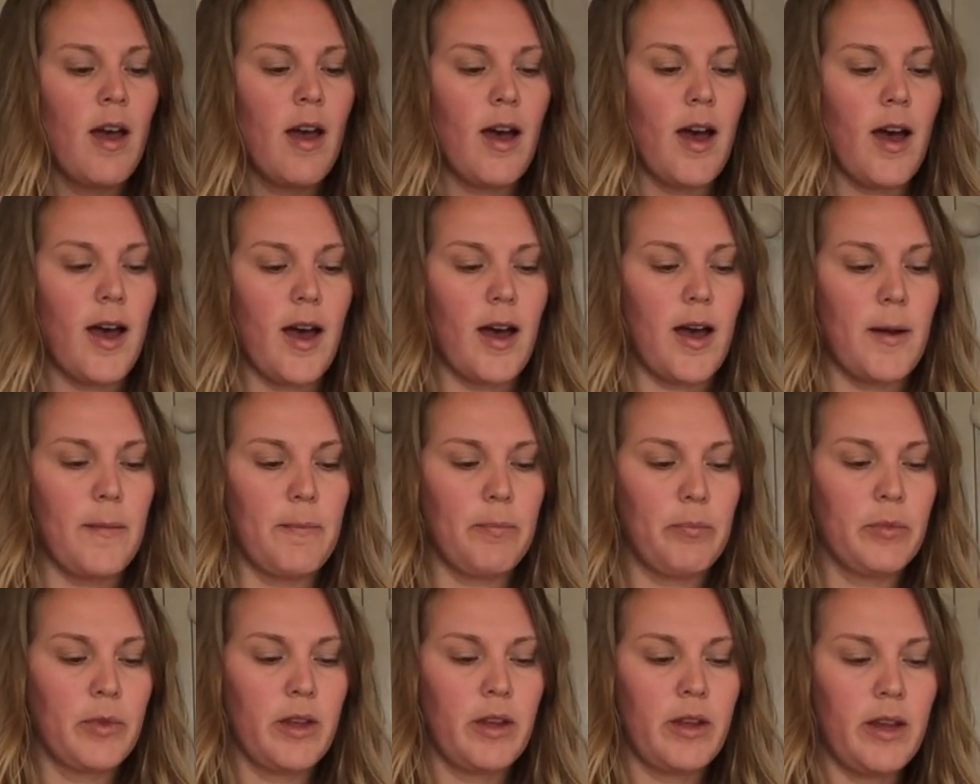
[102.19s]

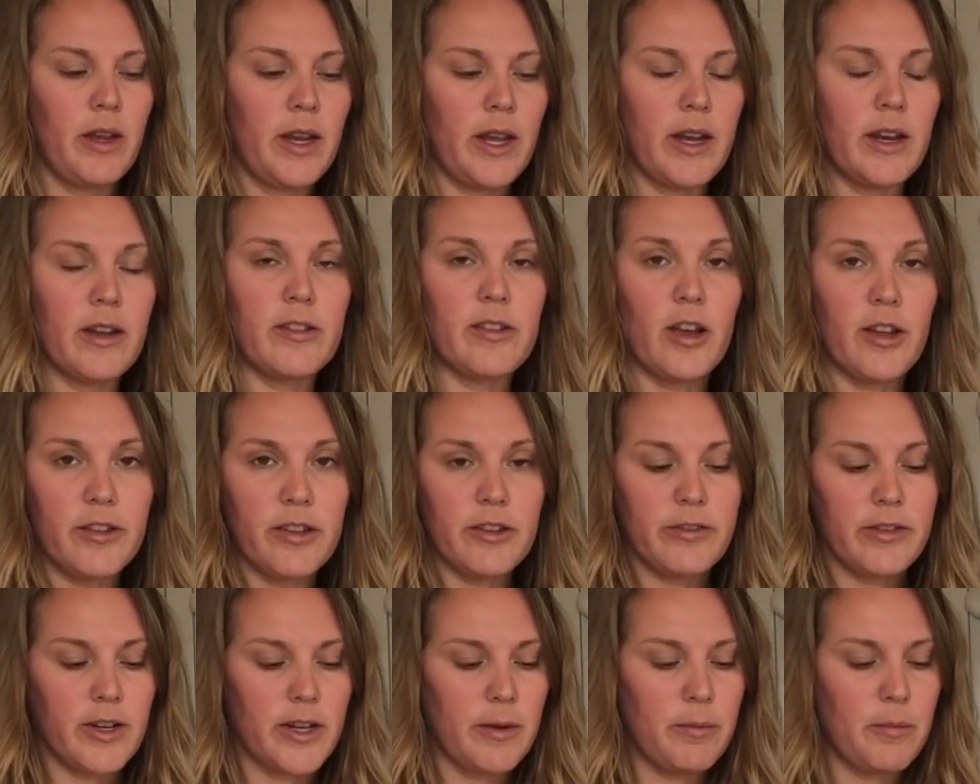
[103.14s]
And it's also
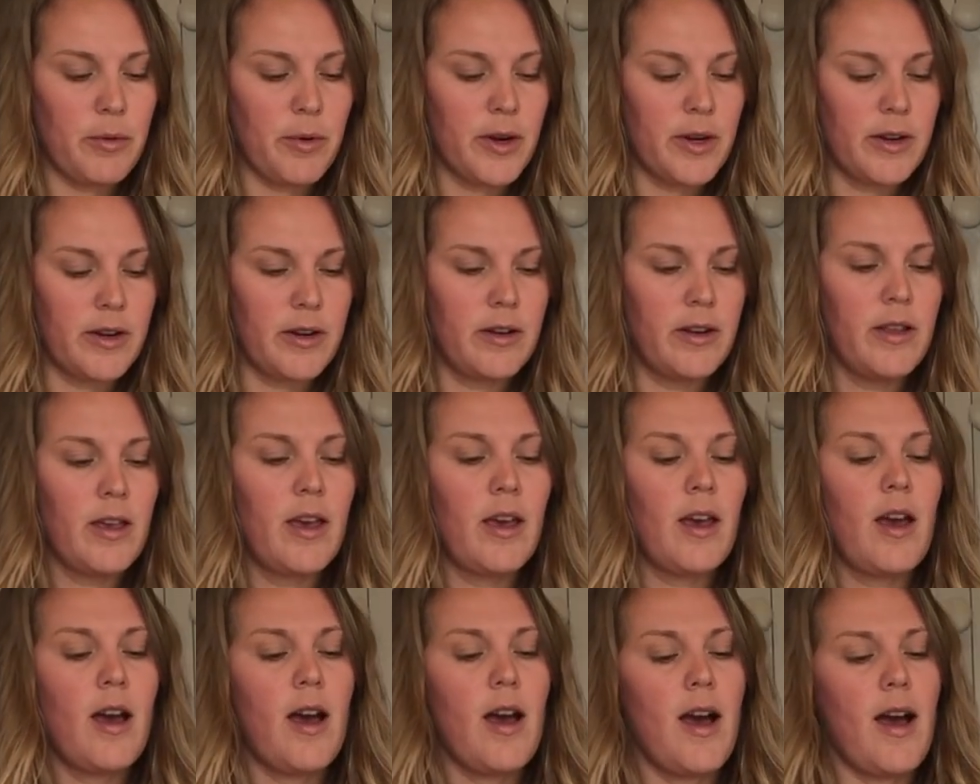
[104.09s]
very important
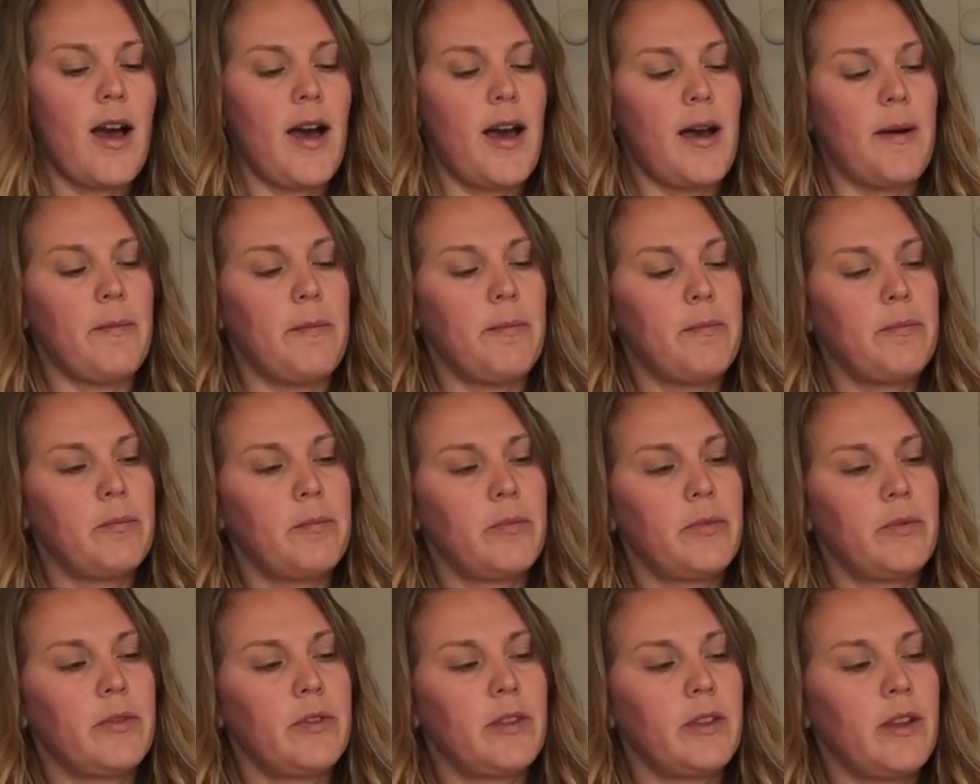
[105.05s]

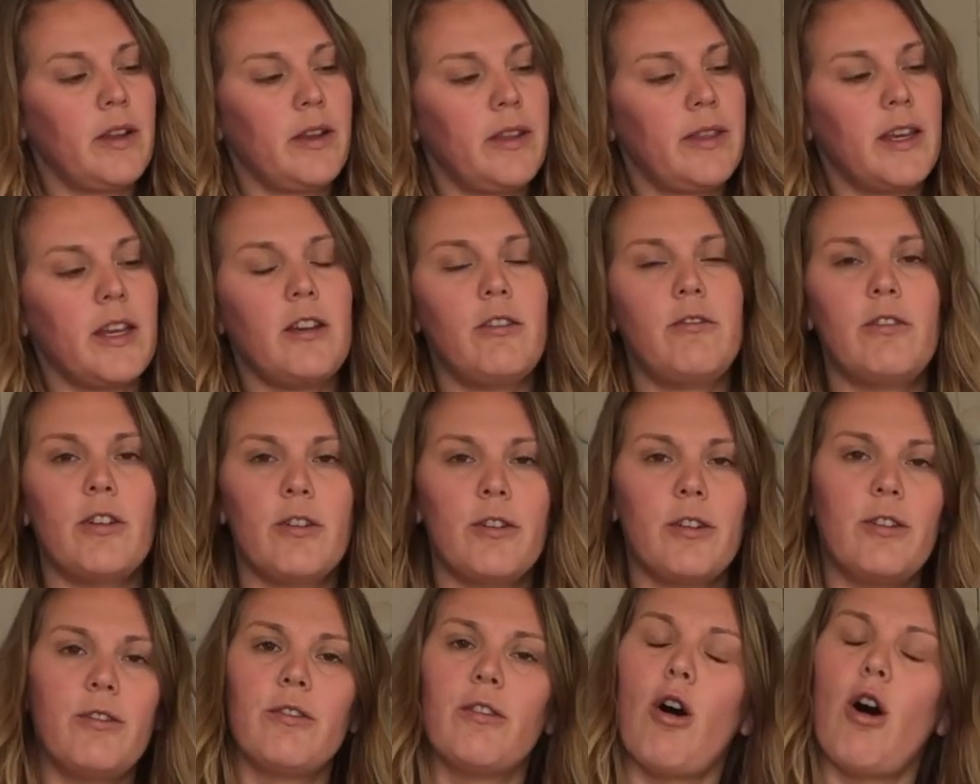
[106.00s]
that you
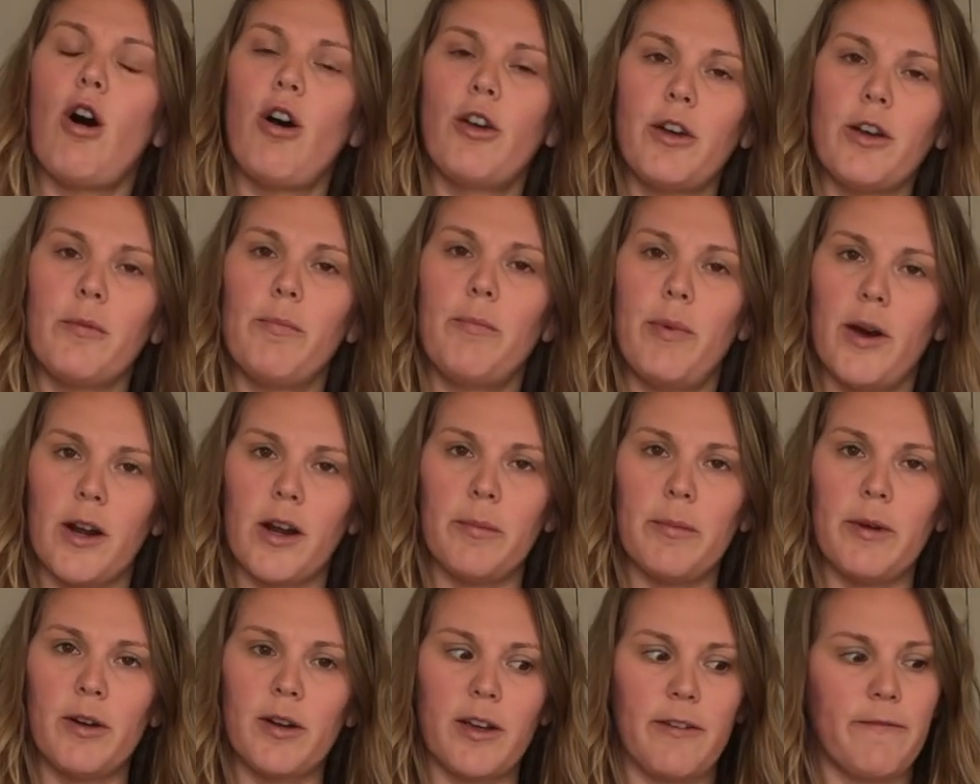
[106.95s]
don't use all your
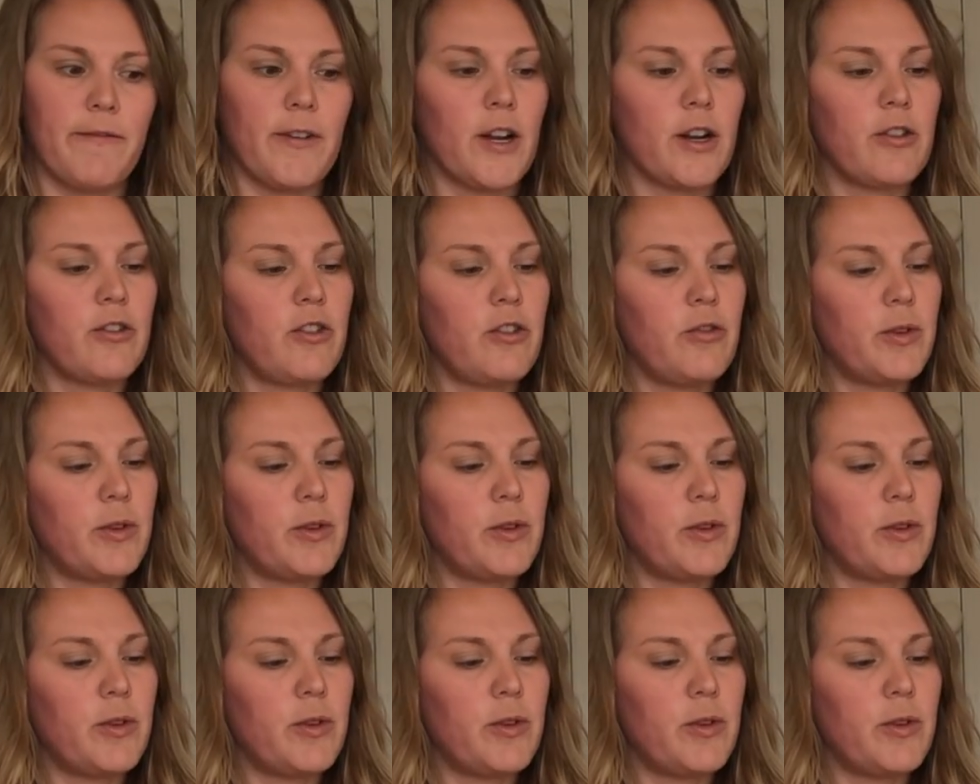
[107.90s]
buttermilk at first.